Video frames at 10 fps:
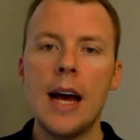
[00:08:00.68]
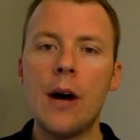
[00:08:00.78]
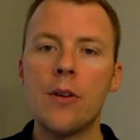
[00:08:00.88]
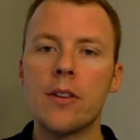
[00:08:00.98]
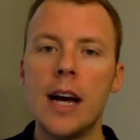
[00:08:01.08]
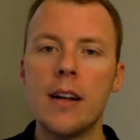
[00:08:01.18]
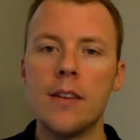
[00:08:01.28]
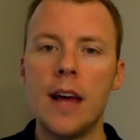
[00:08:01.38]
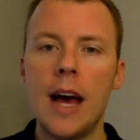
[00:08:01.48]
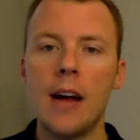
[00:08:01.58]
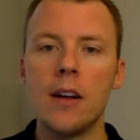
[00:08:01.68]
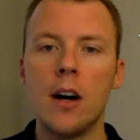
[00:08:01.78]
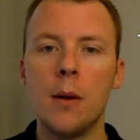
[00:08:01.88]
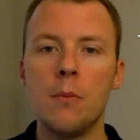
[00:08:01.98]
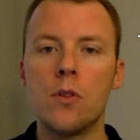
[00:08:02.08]
Outside of
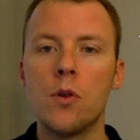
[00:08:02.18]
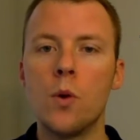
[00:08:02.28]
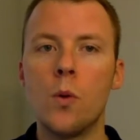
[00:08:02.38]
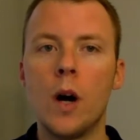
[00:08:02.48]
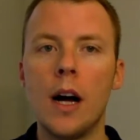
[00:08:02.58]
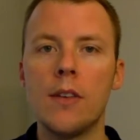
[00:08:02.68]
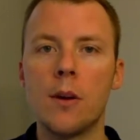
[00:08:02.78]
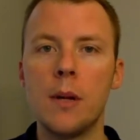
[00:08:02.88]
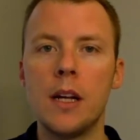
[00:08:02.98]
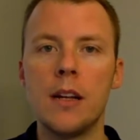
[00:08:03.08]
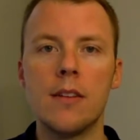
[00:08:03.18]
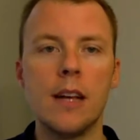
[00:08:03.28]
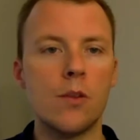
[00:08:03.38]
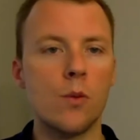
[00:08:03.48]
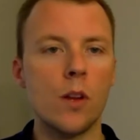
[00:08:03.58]
that, tool-wise, I mean,
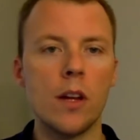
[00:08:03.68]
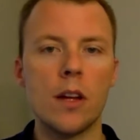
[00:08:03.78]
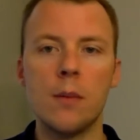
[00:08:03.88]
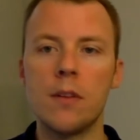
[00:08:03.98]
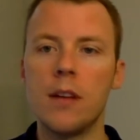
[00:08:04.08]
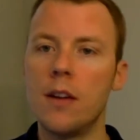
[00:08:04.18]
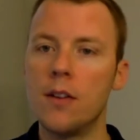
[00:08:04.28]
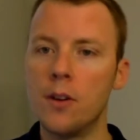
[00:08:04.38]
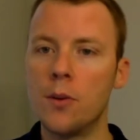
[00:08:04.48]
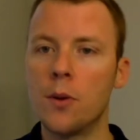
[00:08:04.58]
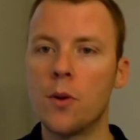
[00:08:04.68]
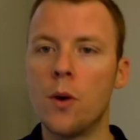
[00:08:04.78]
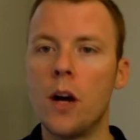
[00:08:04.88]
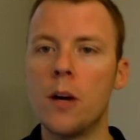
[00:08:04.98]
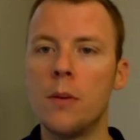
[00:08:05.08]
it's really comes down to your
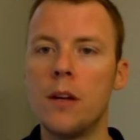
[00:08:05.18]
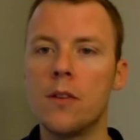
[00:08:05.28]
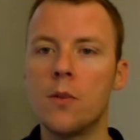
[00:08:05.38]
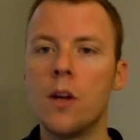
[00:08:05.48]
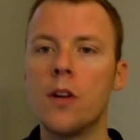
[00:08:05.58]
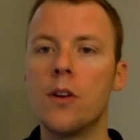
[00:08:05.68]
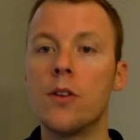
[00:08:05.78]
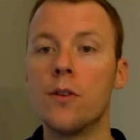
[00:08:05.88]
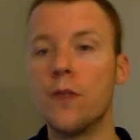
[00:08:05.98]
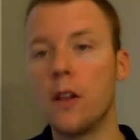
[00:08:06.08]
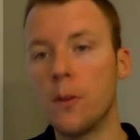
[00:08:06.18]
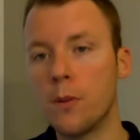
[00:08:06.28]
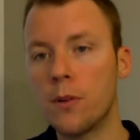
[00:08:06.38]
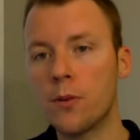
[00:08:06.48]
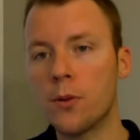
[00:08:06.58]
requirements, what your
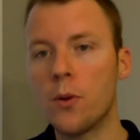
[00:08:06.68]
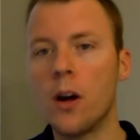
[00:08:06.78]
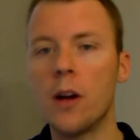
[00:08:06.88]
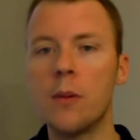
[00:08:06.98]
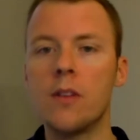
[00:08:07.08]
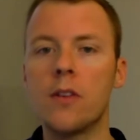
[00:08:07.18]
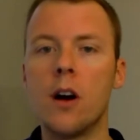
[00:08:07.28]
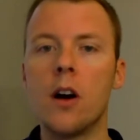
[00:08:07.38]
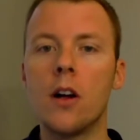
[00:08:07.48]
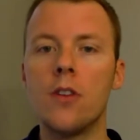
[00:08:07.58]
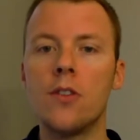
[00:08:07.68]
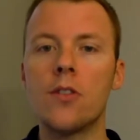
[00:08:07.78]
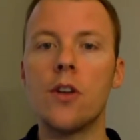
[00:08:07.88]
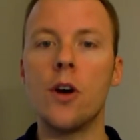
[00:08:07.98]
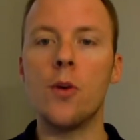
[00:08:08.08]
developers' requirements are, and
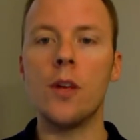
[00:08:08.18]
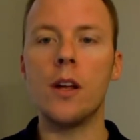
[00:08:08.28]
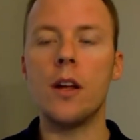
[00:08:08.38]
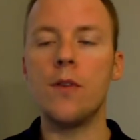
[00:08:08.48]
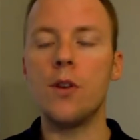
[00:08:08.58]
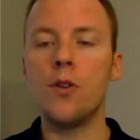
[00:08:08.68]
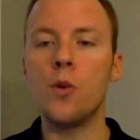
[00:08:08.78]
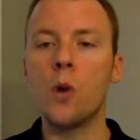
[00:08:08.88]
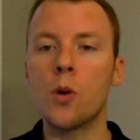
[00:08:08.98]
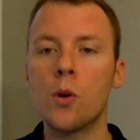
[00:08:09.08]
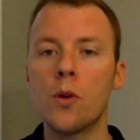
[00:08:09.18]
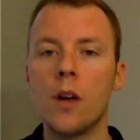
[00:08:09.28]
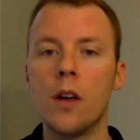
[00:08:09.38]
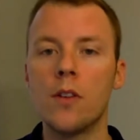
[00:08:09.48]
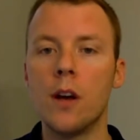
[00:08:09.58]
just know that if you do work with
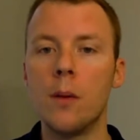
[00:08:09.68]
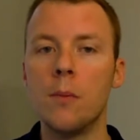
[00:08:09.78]
us,